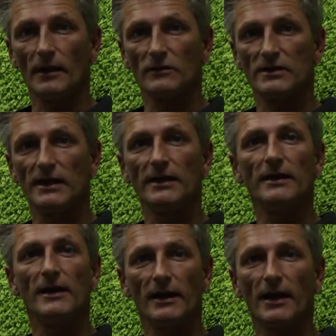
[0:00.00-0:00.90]
I was
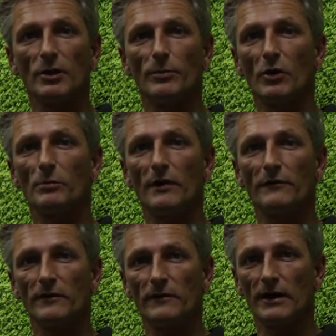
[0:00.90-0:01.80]
thinking again about my
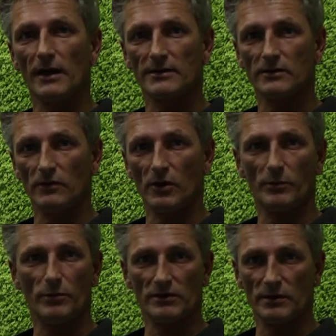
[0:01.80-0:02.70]
free-fly
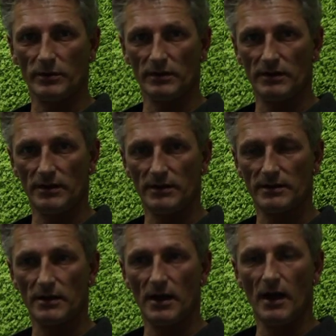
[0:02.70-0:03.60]
astronaut
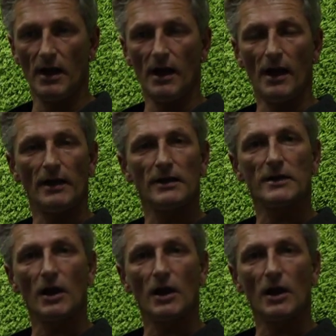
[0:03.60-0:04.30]
possibilities, and as